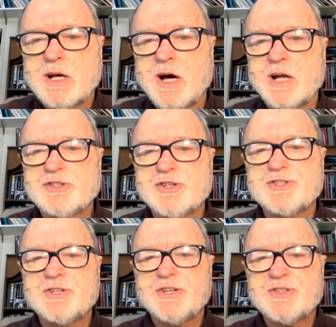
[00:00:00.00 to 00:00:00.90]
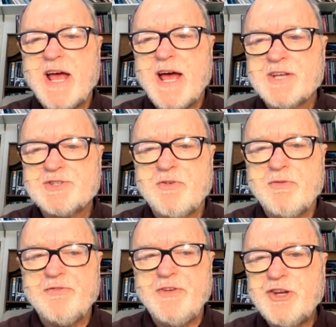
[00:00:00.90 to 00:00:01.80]
Consciousness has
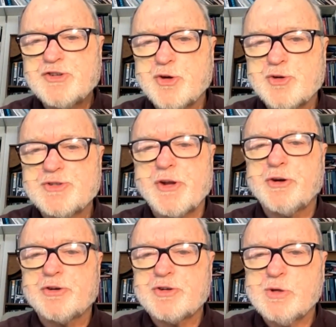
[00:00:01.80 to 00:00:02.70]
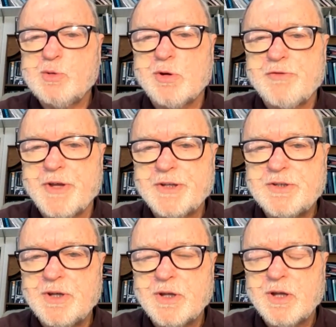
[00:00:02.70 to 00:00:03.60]
features that are true of
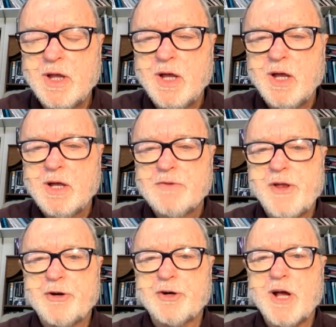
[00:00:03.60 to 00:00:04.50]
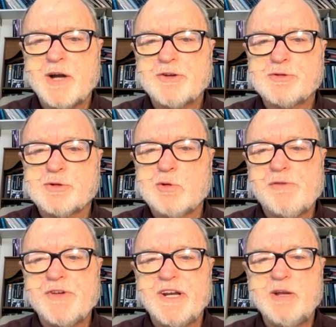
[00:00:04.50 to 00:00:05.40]
it that are not
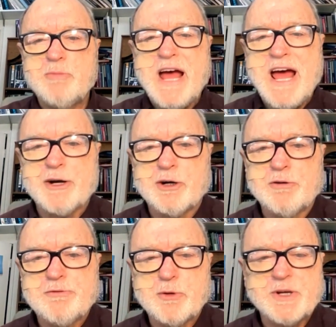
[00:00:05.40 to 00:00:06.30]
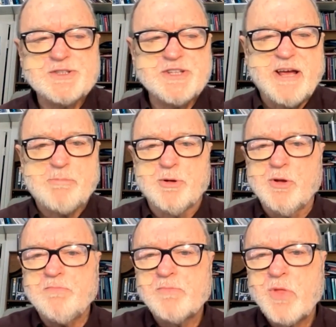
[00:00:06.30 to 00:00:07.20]
true of any matter. For
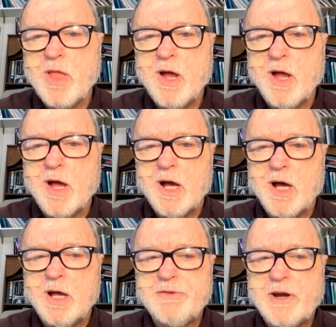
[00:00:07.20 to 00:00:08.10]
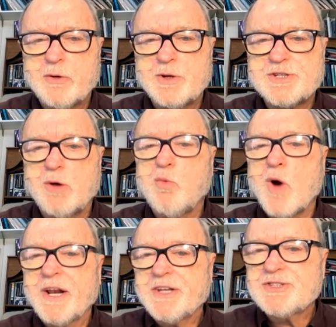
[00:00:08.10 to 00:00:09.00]
example, there is a
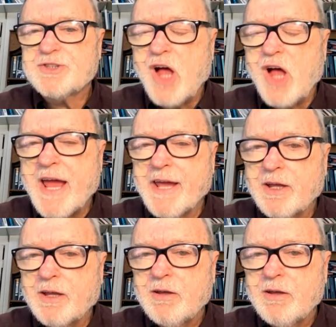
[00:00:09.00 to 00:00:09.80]
what it's like